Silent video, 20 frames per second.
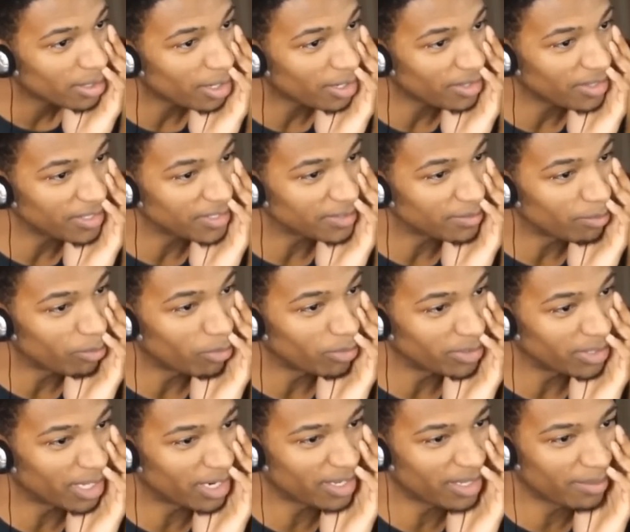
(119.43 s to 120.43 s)
None of these
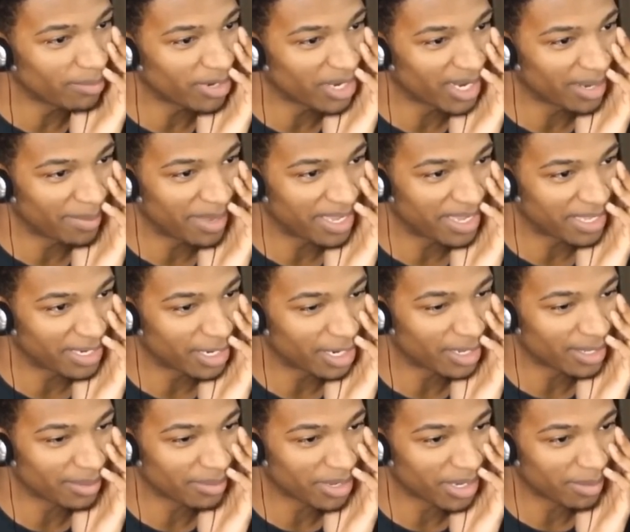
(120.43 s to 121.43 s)
boys, none of them are gonna make it.
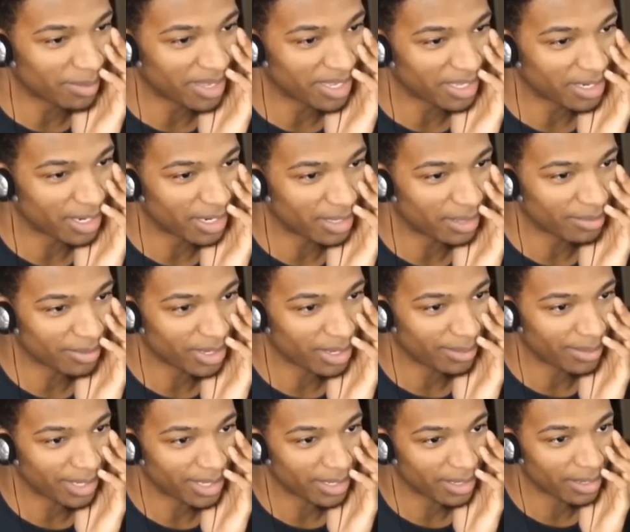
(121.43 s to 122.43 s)
None of them are gonna make it. None of them are
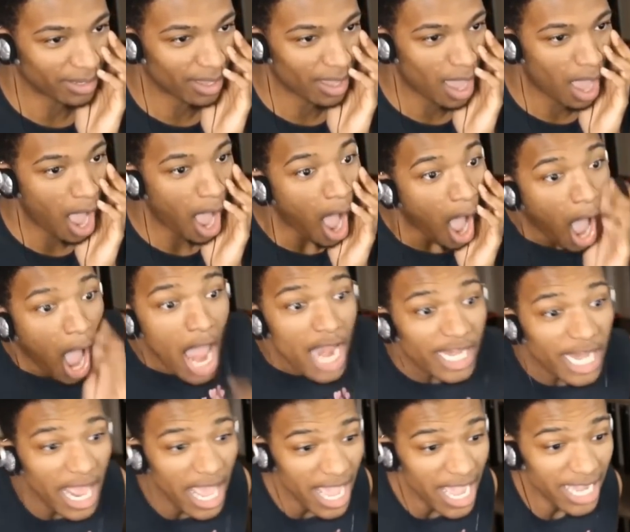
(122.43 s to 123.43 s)
gonna make it.
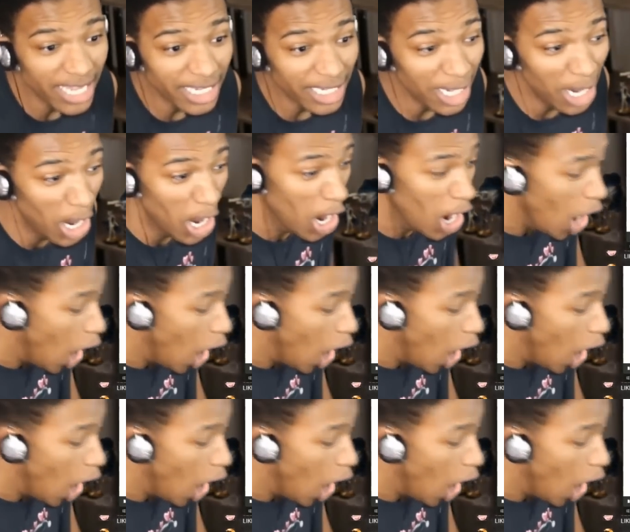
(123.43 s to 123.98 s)
Nigga!